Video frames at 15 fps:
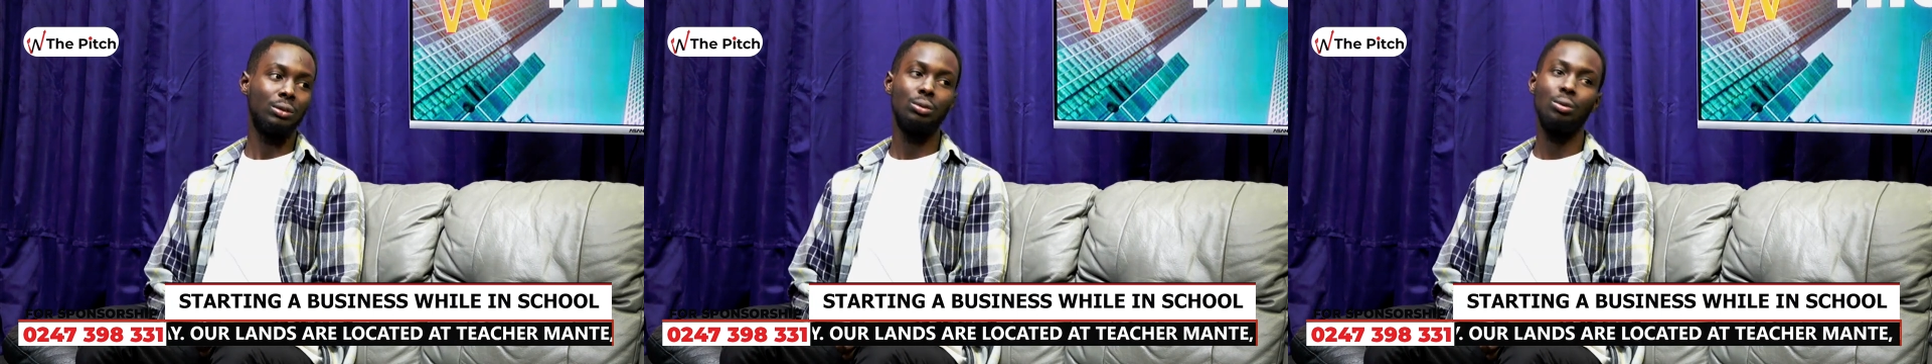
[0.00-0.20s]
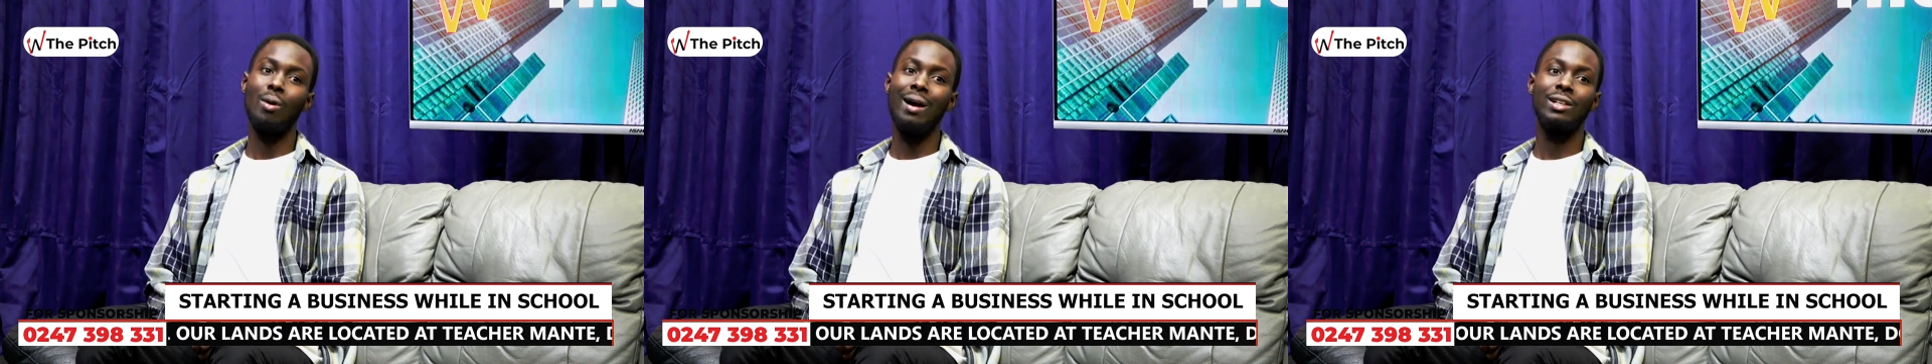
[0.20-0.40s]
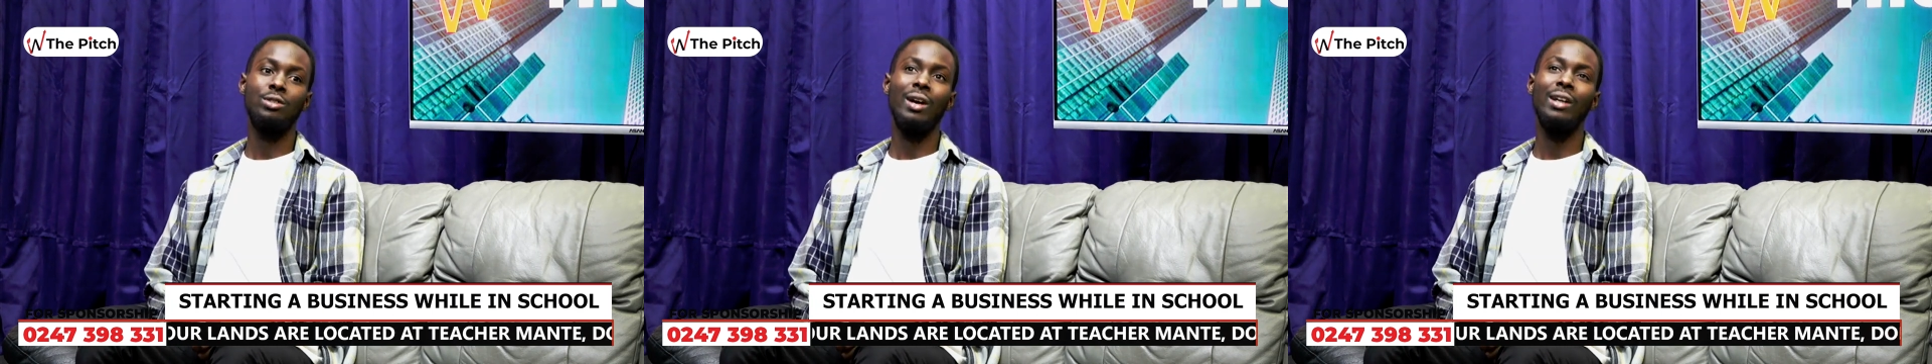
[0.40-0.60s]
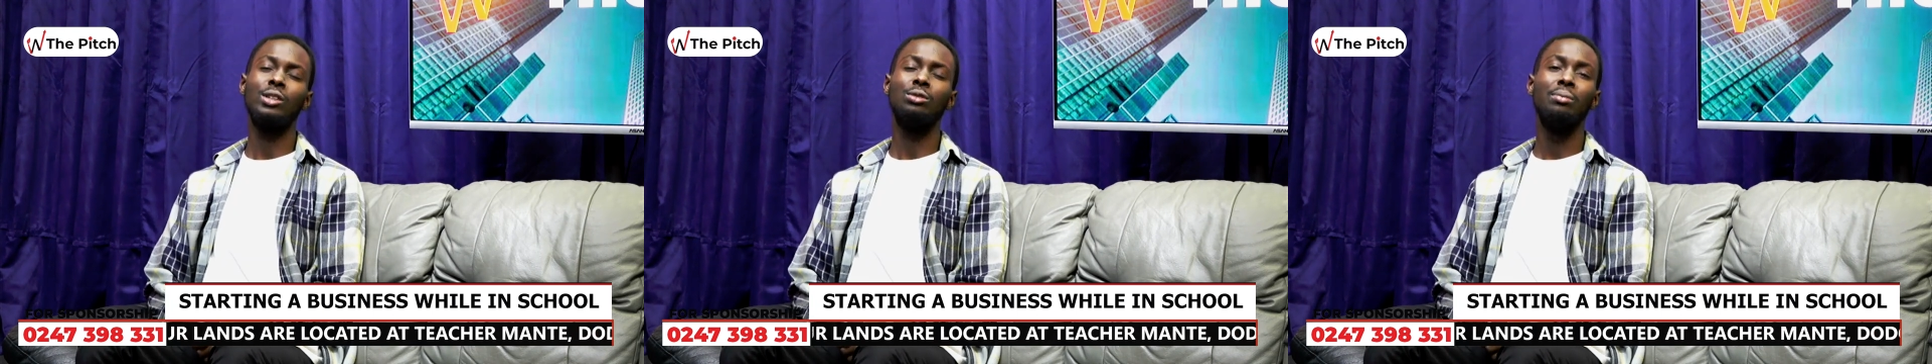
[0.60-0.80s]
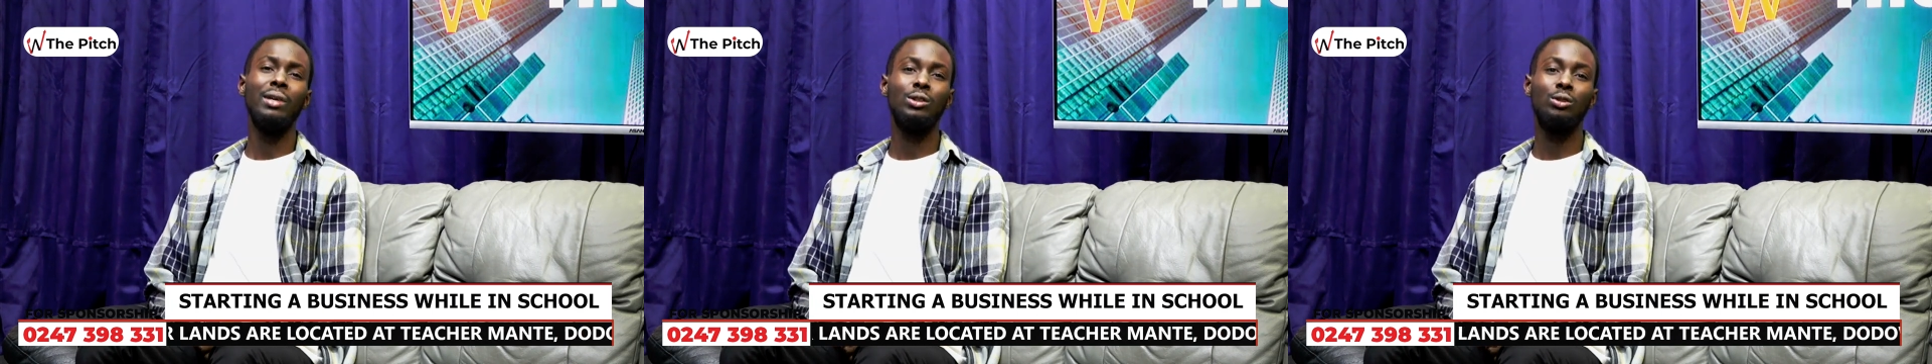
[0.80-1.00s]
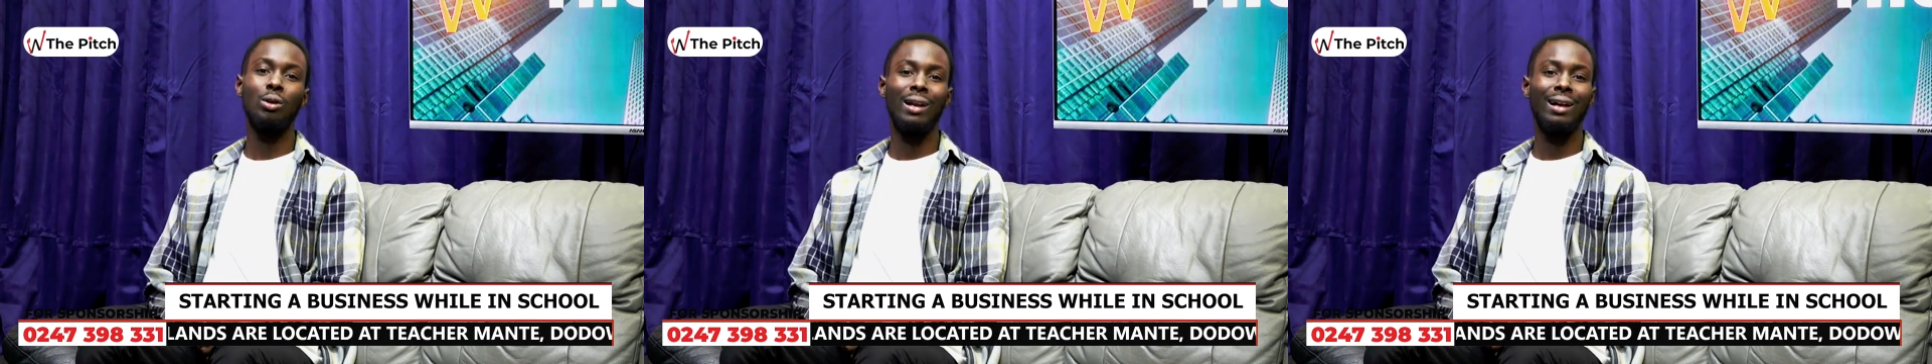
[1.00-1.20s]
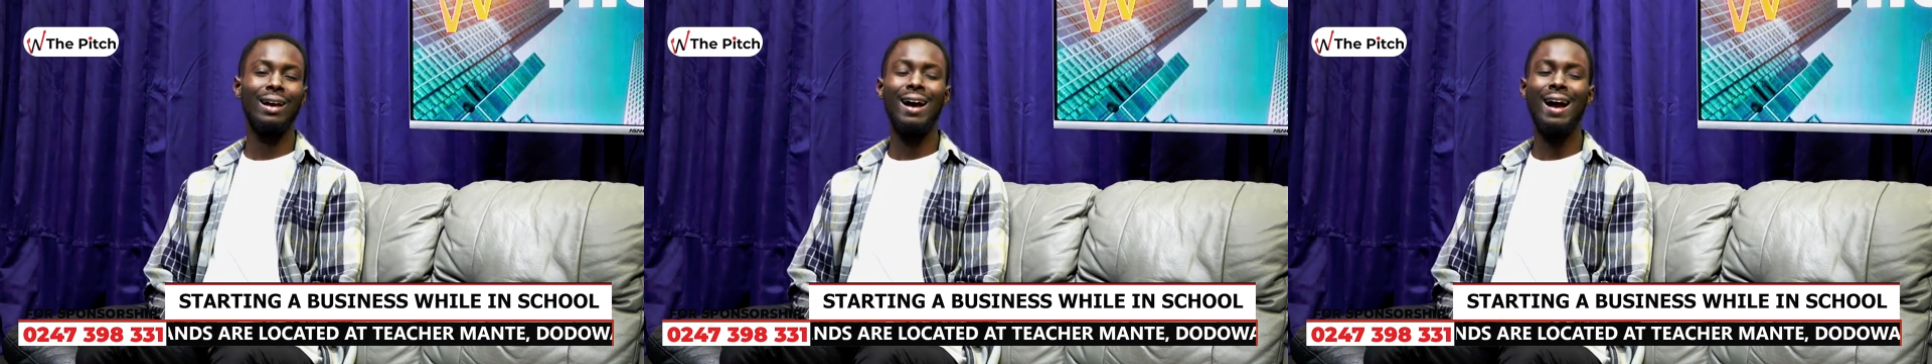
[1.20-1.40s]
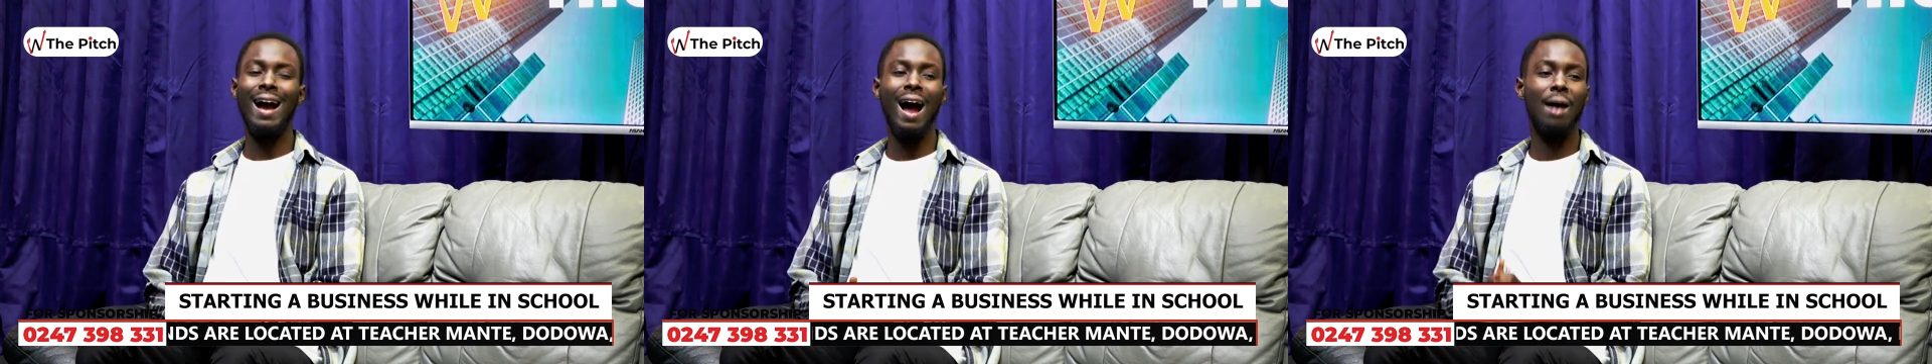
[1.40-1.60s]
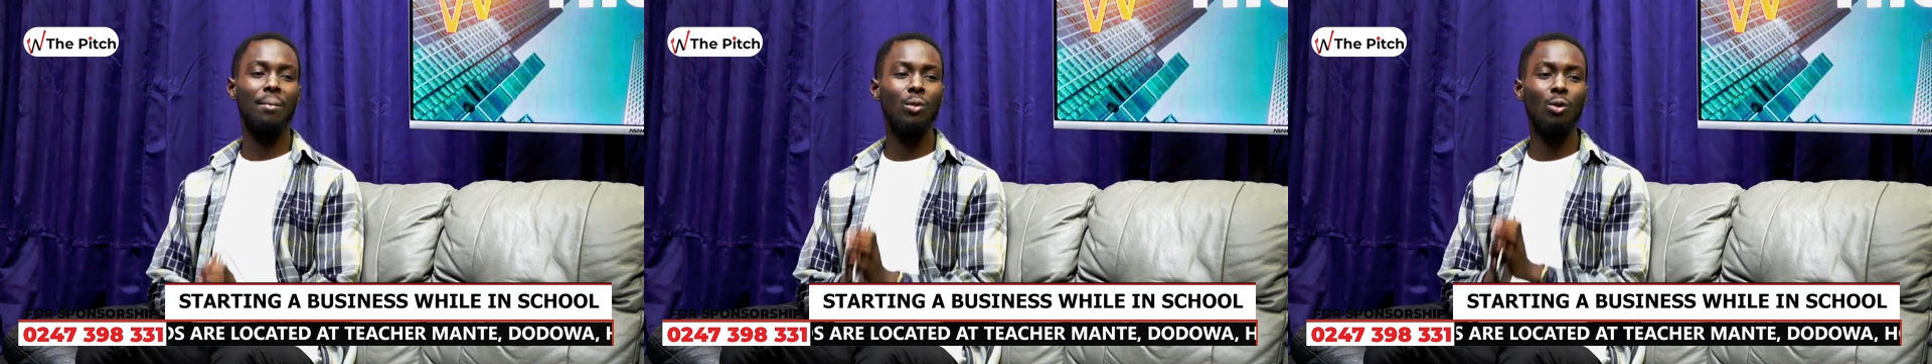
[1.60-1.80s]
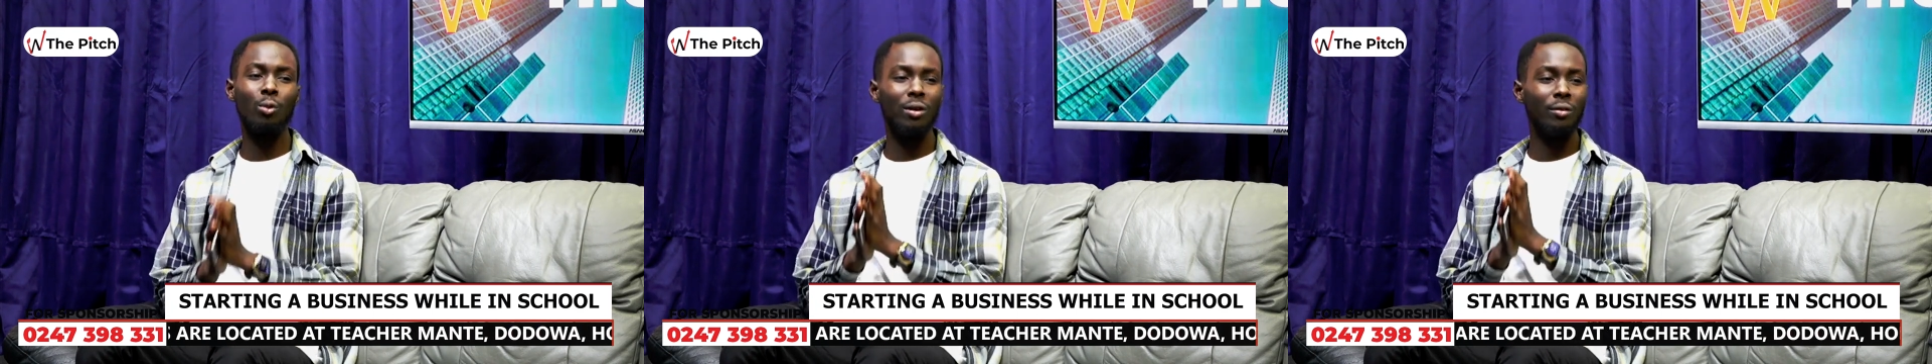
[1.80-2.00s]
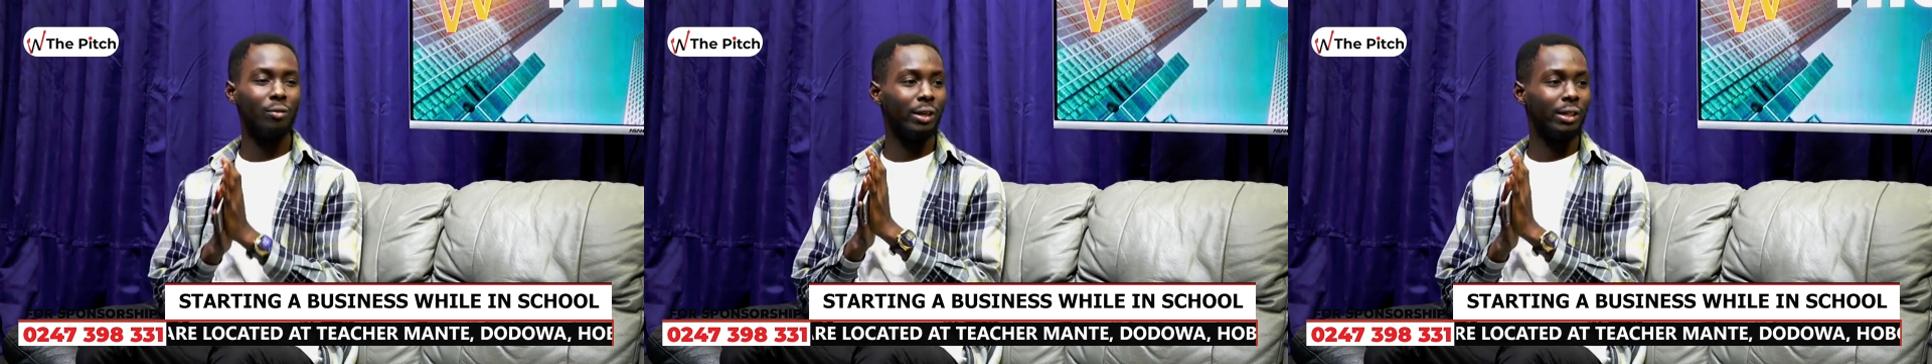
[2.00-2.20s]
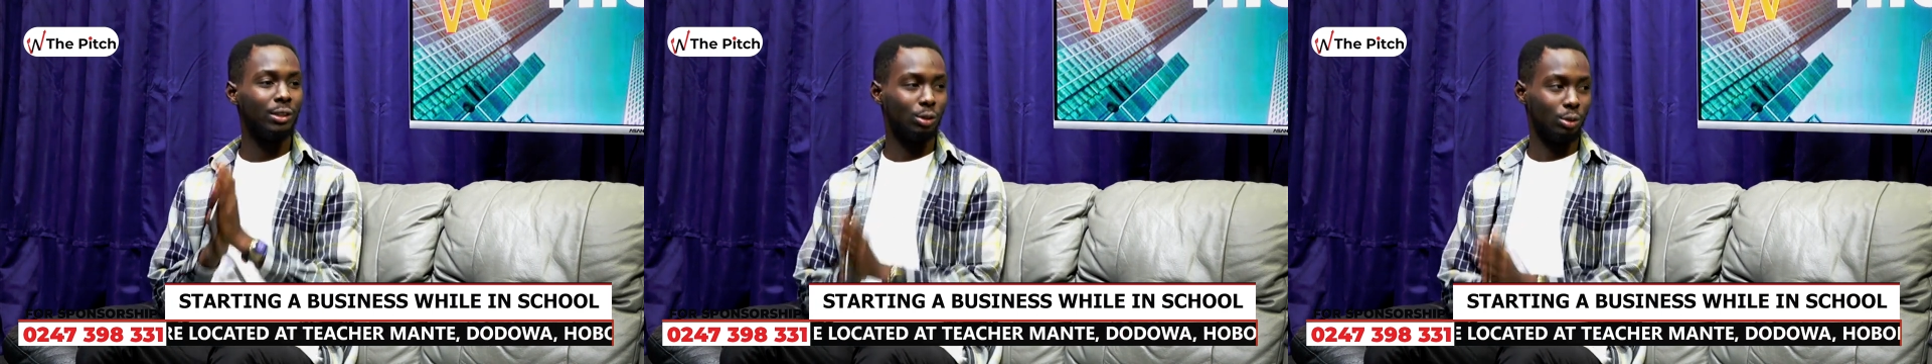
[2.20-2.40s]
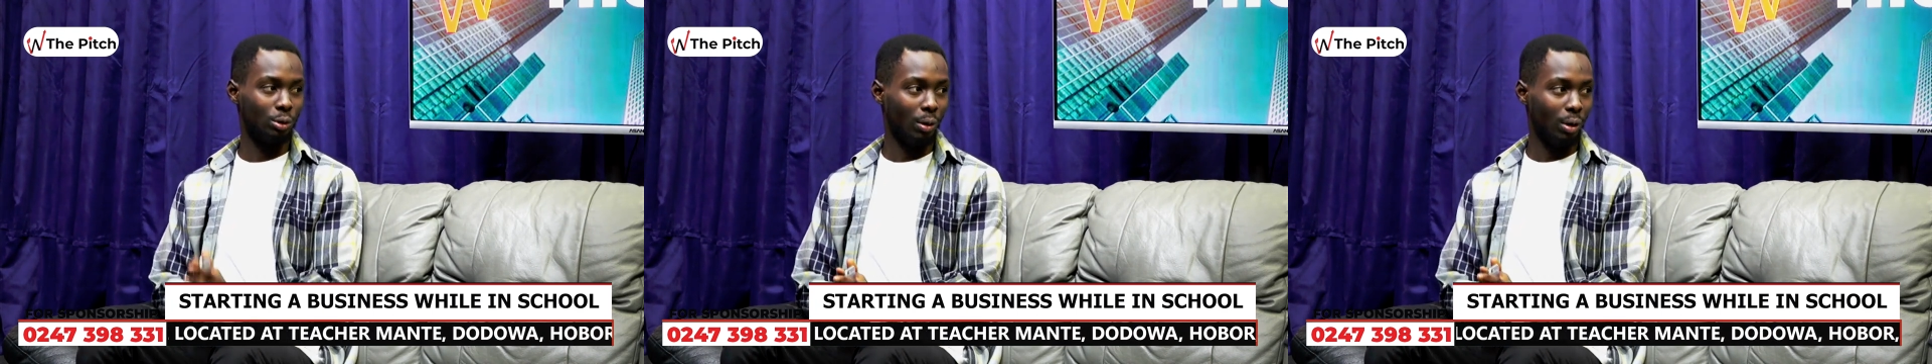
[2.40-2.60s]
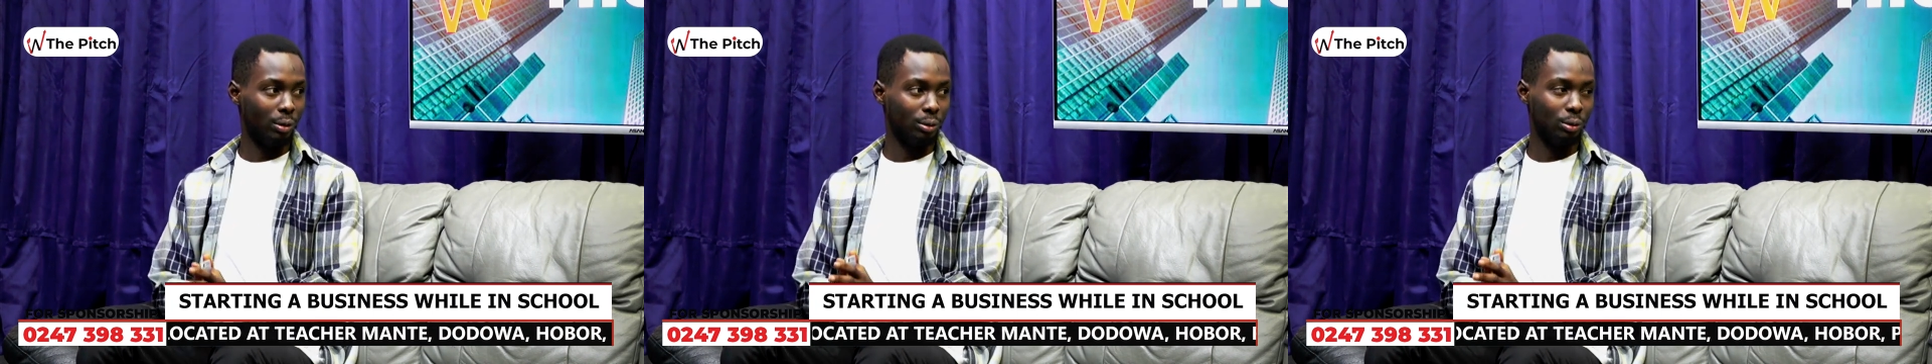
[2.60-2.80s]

I try to make sure that I'm not going for any tutorials.